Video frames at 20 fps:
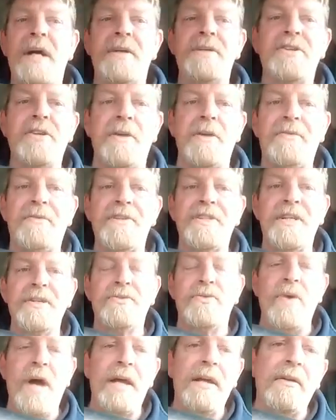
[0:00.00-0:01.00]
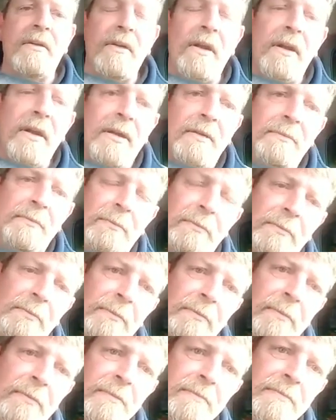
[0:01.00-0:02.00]
and surfaces regularly.
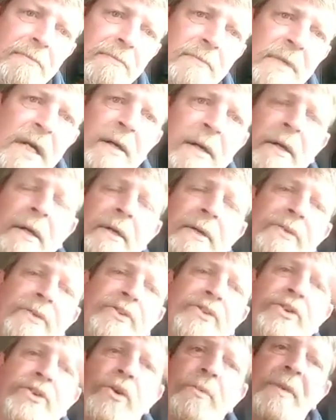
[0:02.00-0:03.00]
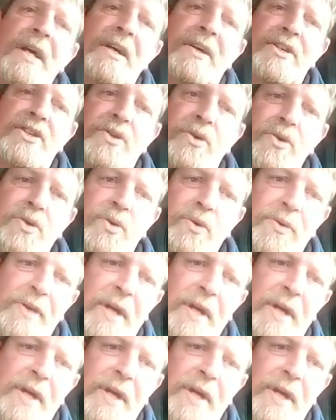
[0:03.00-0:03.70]
2 metres social